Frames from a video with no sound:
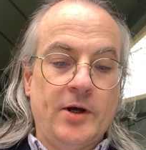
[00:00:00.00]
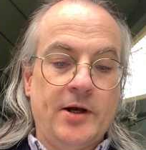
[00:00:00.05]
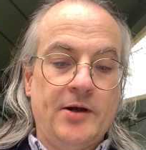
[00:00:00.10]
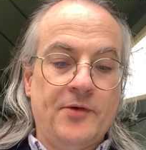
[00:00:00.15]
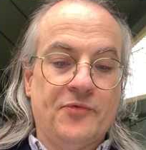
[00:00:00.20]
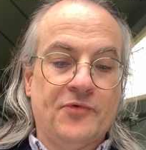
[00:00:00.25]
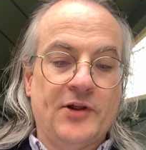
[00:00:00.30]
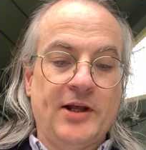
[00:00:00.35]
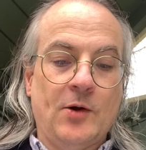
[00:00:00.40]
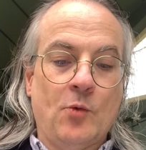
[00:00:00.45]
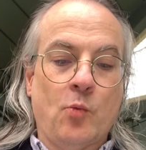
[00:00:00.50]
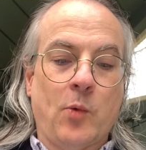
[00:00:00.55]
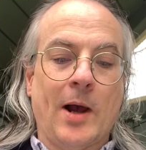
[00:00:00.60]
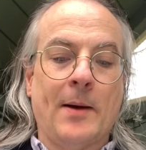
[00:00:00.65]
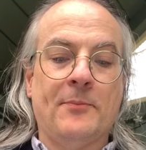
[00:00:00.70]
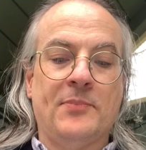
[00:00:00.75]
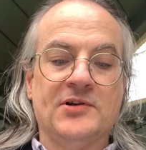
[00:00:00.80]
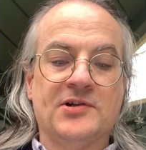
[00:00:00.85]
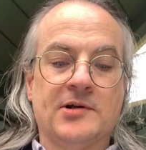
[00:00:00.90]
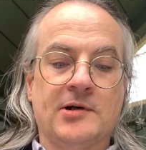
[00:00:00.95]
with the
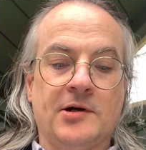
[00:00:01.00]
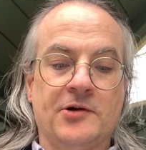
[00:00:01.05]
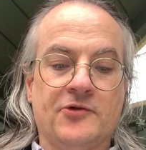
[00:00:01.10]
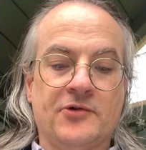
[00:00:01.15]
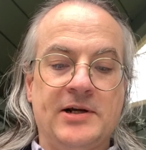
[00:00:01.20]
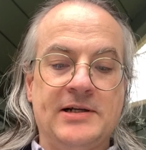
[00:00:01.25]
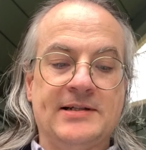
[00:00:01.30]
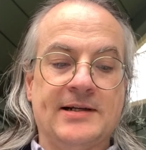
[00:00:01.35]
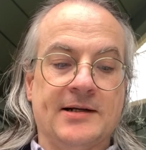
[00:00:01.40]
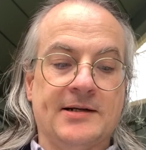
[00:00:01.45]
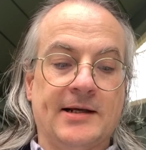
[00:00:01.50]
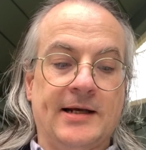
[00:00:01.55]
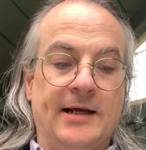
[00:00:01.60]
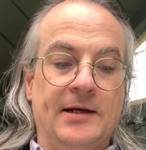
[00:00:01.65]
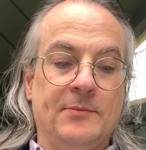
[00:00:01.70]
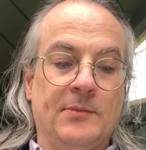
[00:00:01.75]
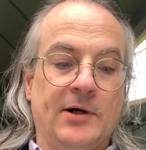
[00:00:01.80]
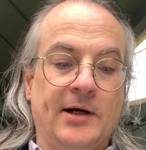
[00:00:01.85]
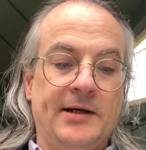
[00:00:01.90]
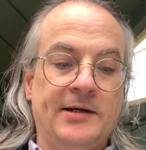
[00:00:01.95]
Wampus Country setting
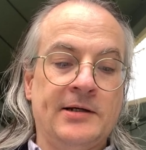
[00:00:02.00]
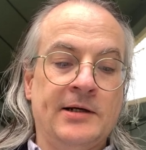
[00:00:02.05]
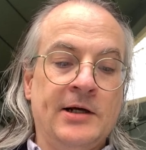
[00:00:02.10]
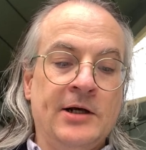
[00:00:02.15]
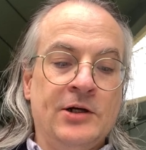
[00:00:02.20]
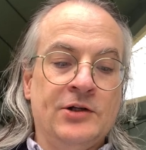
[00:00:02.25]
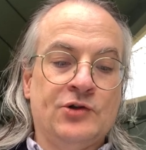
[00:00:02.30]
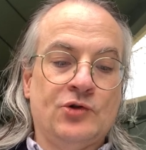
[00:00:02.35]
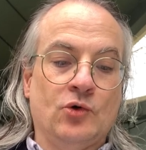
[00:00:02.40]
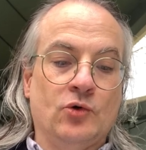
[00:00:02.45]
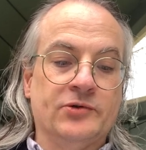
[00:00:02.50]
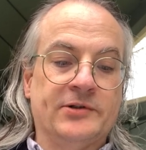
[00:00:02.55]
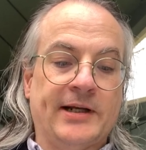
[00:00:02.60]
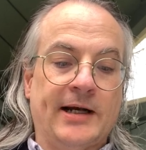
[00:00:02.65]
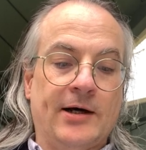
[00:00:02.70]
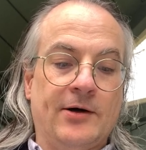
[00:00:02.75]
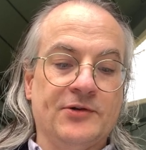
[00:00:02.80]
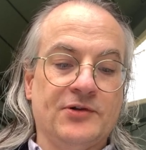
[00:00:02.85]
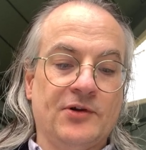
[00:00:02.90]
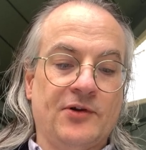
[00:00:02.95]
in mind, Tall
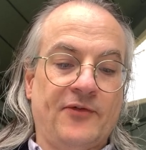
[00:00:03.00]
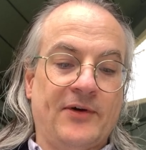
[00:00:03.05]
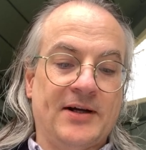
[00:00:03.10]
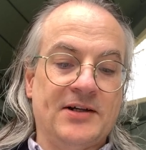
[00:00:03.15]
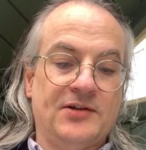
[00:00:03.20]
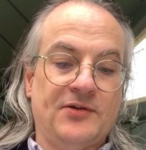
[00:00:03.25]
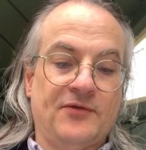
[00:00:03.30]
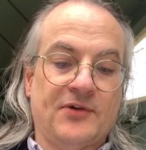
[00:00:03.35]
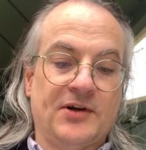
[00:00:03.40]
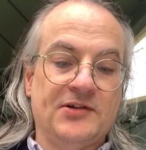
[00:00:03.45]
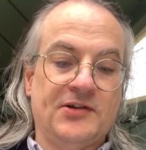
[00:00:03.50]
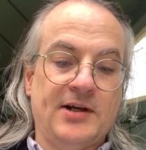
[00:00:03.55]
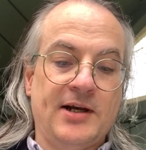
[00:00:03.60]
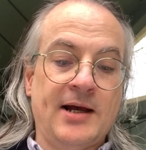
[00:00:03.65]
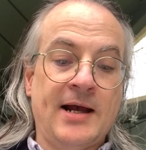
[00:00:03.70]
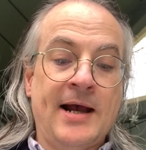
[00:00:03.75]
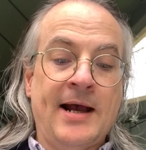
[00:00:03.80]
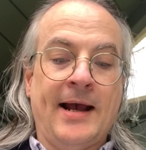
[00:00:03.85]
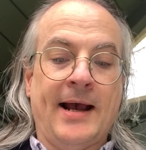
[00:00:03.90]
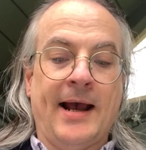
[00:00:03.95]
Tales and the Fantasy
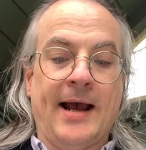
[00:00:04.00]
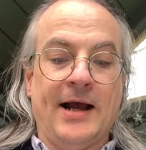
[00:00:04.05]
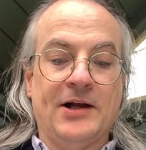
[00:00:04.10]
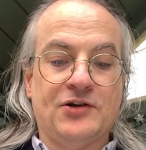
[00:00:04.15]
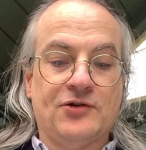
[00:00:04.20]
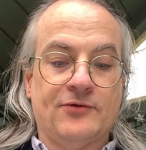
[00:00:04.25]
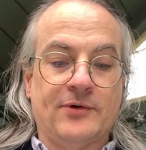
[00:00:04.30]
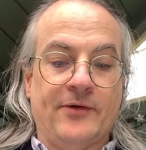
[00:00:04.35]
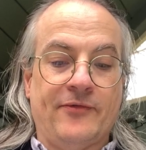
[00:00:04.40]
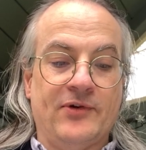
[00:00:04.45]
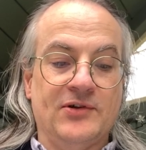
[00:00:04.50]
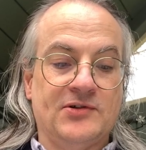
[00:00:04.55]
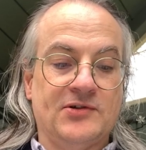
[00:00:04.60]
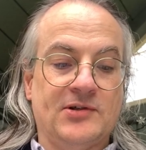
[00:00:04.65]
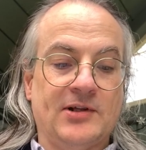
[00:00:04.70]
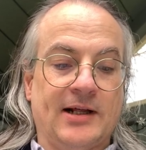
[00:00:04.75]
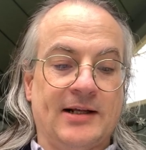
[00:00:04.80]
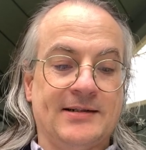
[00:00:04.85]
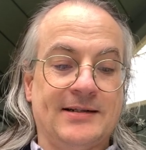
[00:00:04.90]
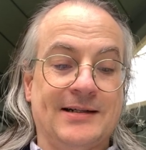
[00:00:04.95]
Frontier. Actual reference
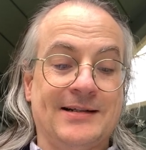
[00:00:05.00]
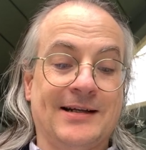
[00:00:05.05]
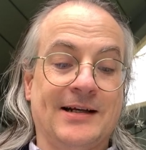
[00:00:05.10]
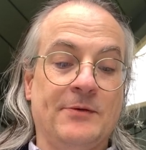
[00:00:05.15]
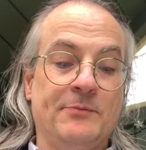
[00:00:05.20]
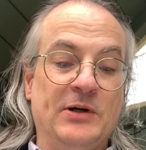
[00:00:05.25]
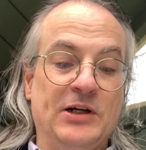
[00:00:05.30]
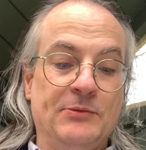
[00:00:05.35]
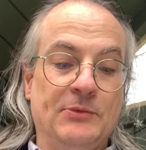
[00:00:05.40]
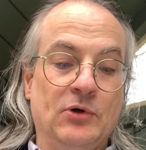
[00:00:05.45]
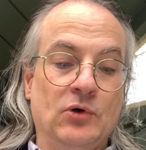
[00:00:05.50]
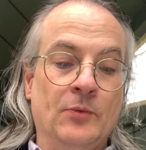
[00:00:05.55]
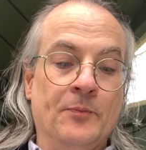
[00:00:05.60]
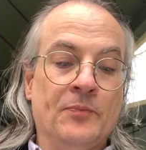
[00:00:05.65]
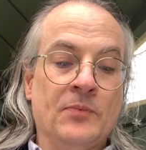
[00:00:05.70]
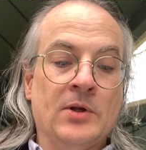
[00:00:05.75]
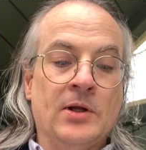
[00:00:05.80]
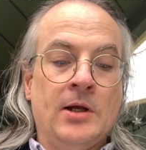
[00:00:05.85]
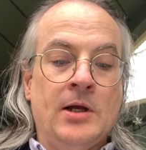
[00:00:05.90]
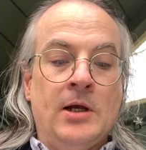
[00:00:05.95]
to that setting are minimal,
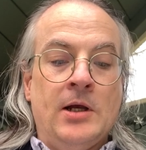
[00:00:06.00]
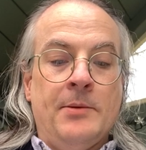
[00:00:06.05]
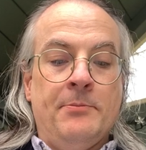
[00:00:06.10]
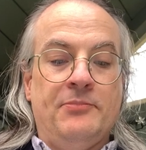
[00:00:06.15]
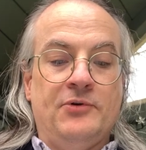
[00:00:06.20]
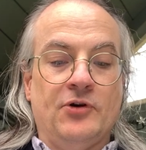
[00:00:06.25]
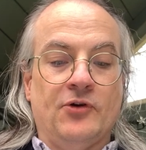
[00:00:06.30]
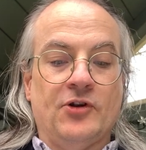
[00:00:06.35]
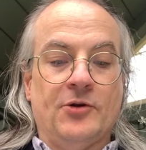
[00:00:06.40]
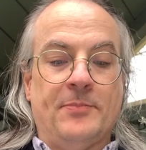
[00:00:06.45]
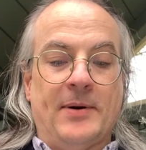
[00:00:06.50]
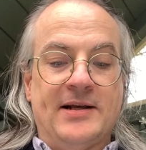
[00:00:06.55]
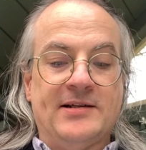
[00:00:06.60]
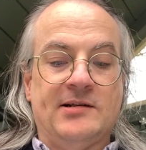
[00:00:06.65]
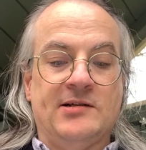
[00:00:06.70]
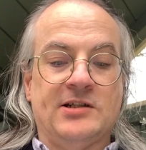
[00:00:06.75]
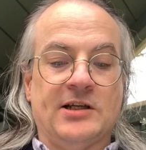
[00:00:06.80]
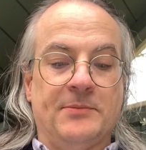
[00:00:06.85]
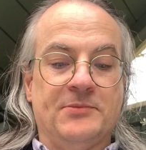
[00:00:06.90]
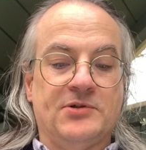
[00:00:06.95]
beyond the base
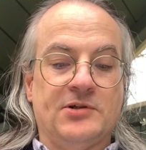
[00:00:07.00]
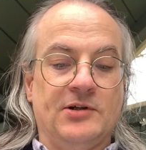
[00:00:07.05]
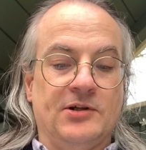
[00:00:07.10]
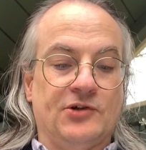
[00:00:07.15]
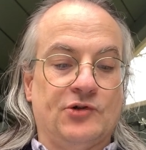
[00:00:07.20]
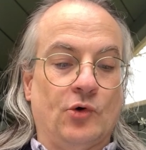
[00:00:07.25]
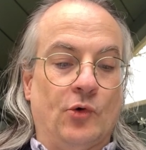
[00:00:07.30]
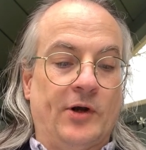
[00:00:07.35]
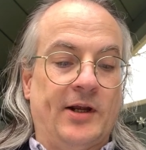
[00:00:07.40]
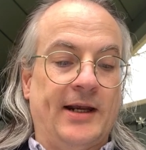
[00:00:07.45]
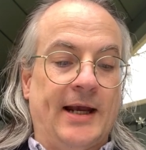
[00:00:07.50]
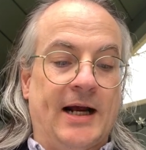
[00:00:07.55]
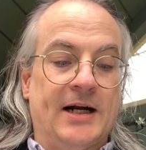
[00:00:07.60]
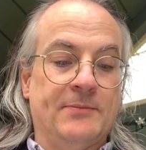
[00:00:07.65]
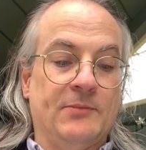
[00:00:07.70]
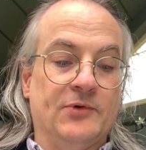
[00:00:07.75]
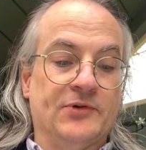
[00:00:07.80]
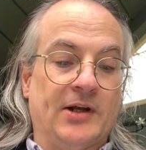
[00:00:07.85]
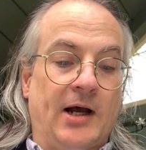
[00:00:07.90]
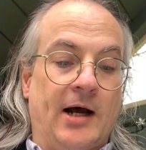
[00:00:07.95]
assumption that talking
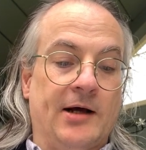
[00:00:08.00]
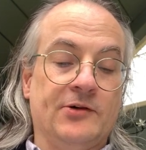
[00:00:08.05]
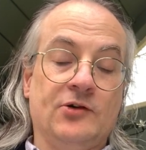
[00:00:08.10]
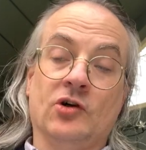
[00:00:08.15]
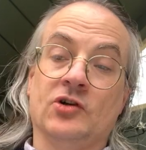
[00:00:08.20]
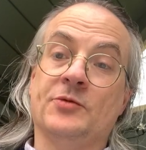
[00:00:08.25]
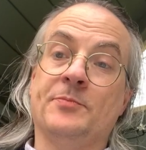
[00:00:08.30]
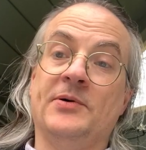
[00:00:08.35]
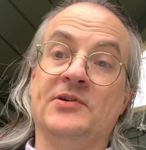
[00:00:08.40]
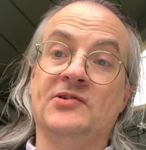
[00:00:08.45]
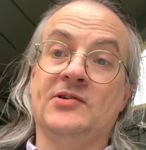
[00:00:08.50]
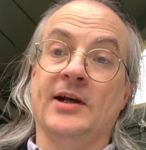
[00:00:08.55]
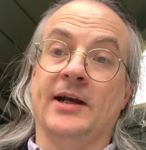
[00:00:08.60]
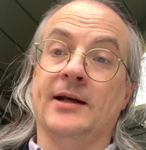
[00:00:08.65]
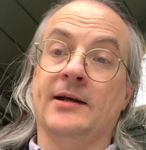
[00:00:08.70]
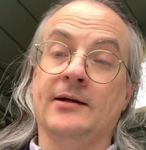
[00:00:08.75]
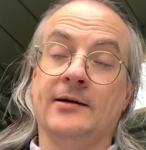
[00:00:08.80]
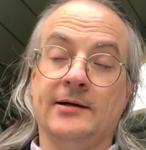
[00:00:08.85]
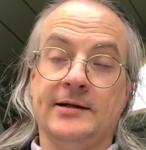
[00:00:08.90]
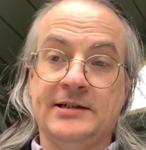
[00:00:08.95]
animals are not
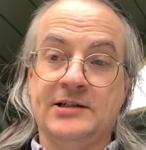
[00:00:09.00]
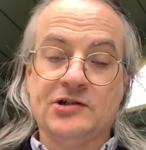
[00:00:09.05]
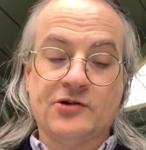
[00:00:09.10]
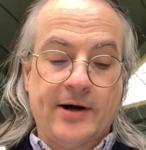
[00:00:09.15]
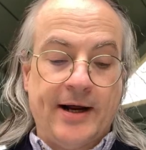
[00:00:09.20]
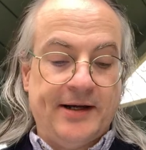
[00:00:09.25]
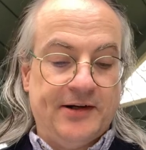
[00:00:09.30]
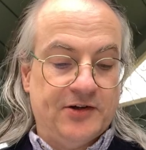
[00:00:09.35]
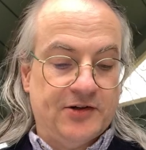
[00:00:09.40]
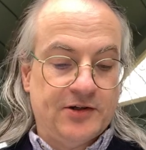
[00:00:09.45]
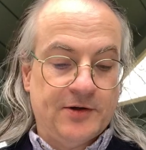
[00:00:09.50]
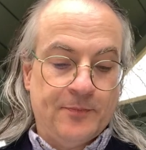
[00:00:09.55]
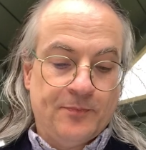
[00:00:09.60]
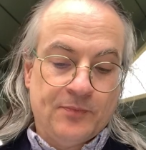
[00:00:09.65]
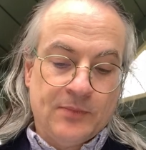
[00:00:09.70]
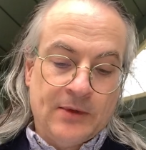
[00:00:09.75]
particularly strange.